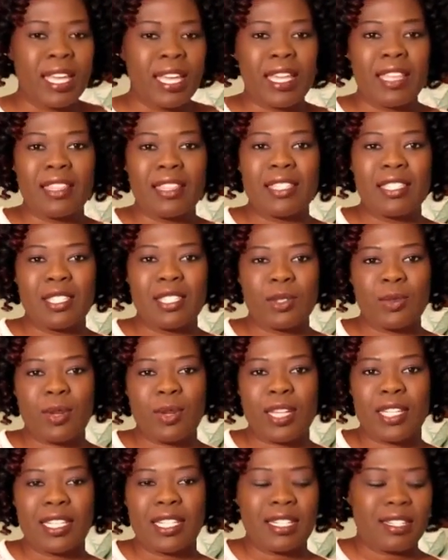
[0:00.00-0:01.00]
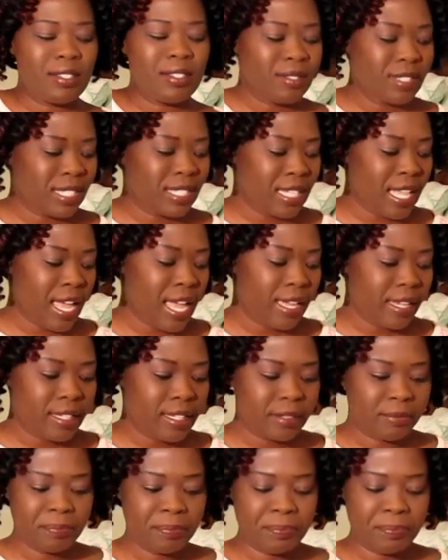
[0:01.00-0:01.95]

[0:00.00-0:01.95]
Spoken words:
and this is what it looks like.